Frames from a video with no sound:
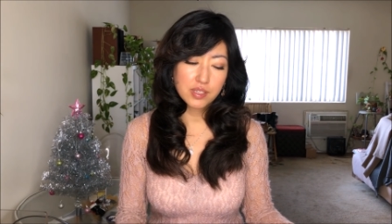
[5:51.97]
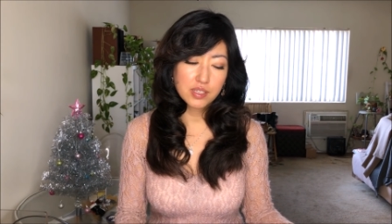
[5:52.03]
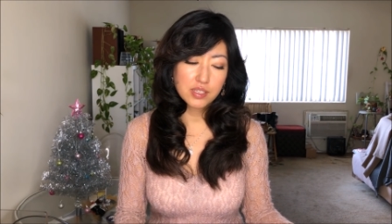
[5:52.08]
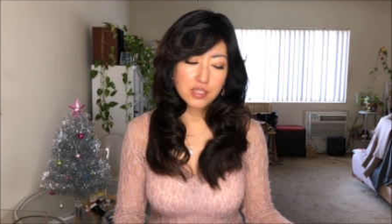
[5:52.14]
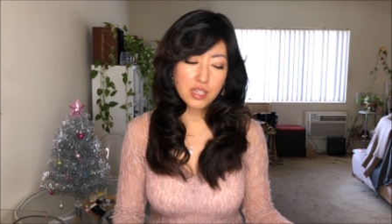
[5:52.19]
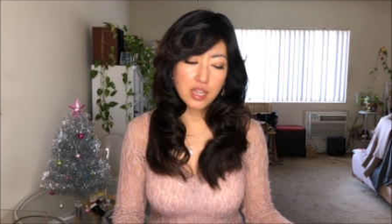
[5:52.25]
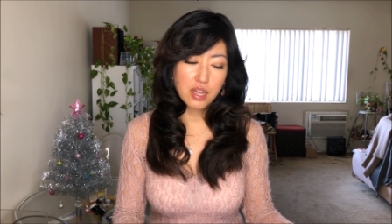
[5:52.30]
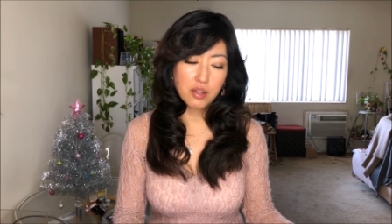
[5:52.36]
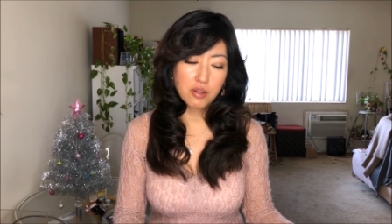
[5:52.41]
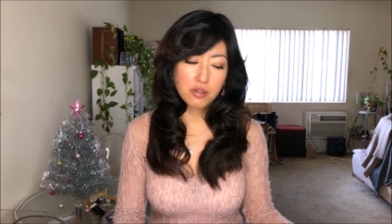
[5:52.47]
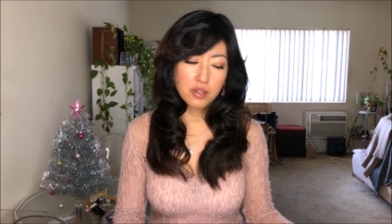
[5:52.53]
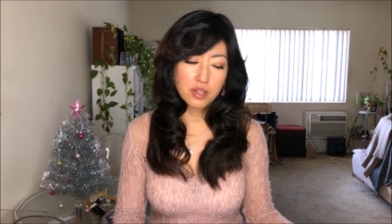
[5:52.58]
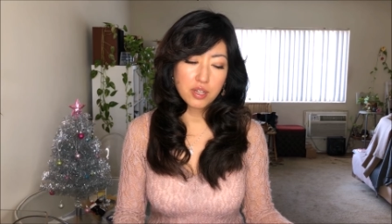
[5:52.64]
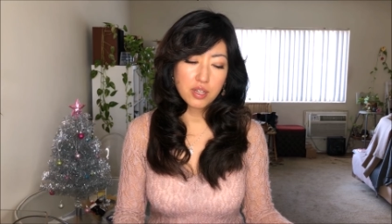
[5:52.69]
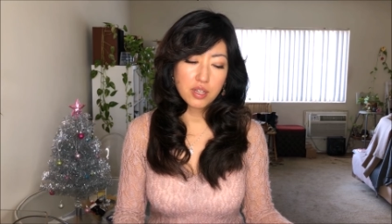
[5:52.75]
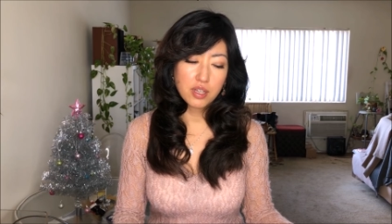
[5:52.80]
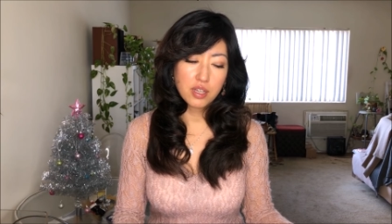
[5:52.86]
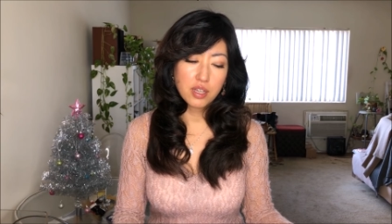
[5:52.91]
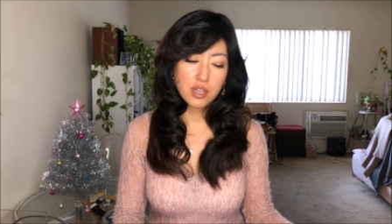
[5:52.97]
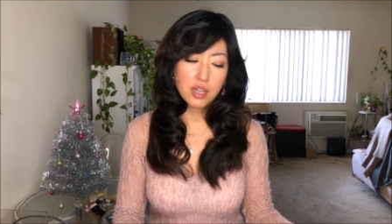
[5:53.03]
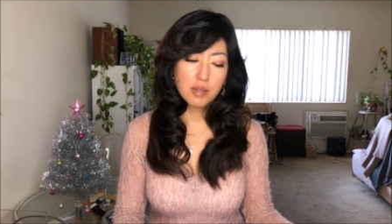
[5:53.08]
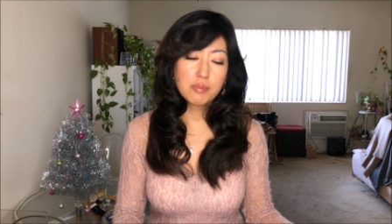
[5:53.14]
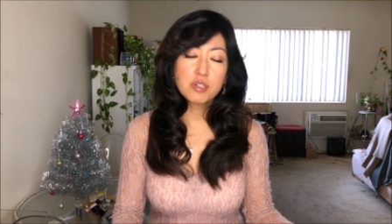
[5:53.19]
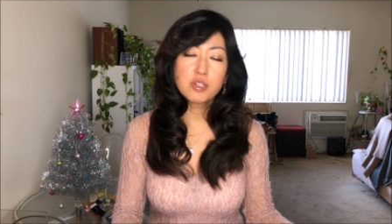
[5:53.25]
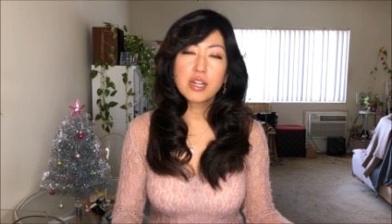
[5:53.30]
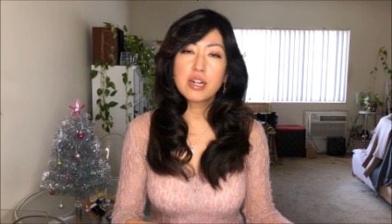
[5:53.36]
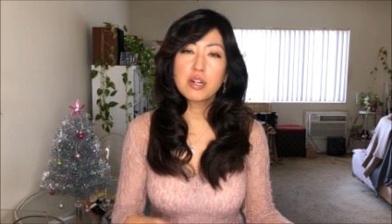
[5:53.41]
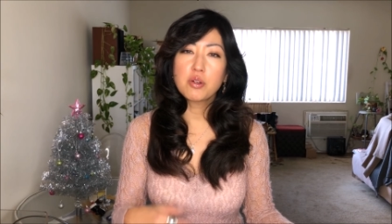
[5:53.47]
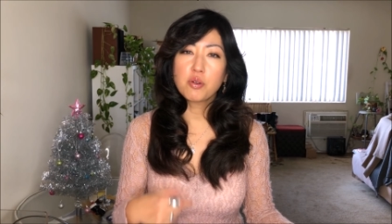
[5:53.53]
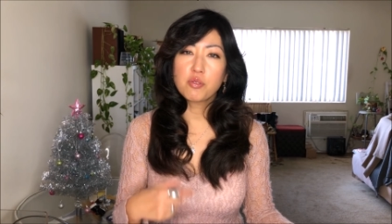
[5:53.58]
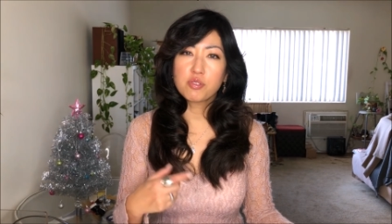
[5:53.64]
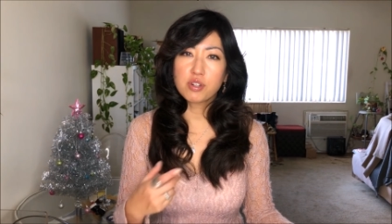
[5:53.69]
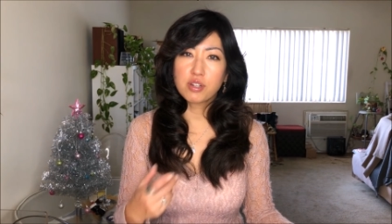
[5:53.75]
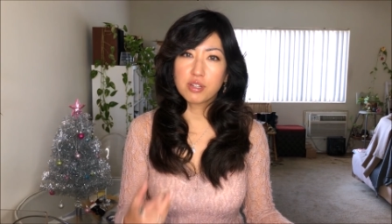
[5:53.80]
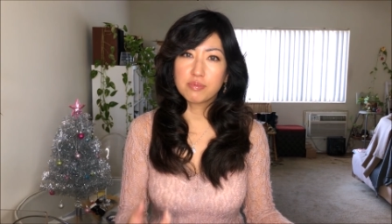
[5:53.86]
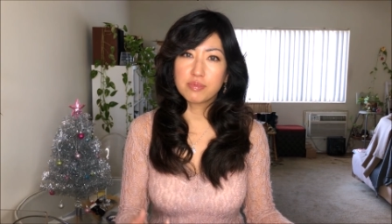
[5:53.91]
So I'm trying to
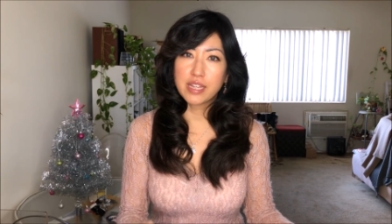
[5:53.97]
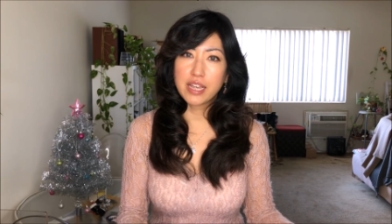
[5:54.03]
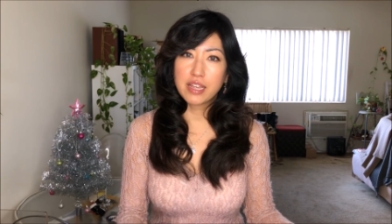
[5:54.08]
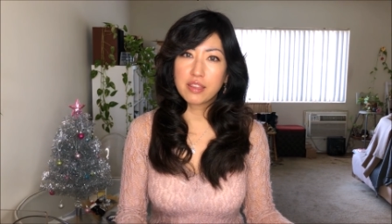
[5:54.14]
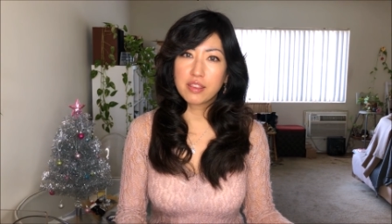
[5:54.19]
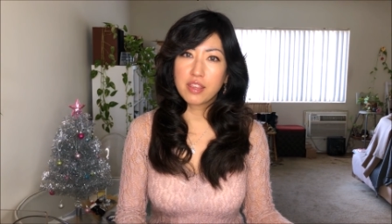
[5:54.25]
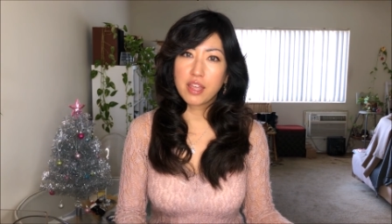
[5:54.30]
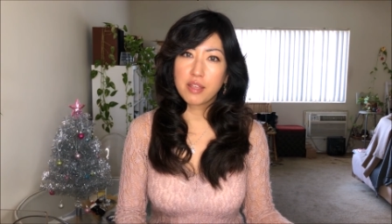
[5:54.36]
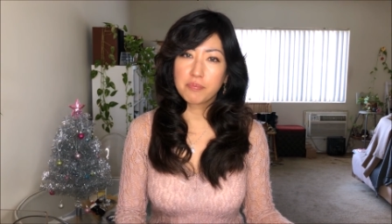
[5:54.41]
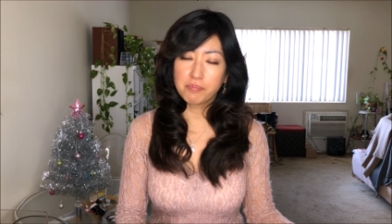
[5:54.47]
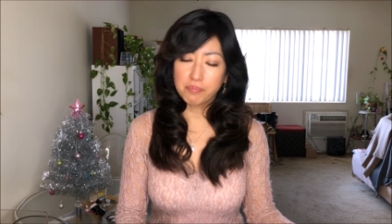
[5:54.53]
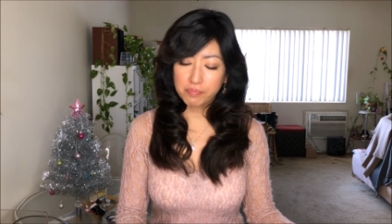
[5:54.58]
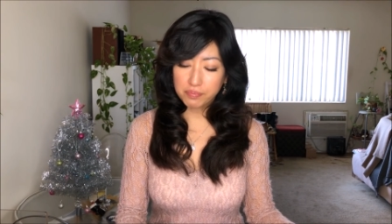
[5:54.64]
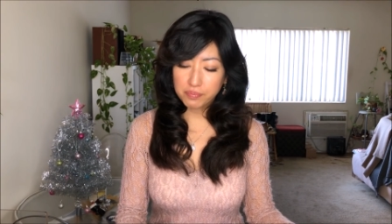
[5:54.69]
overcome that. Then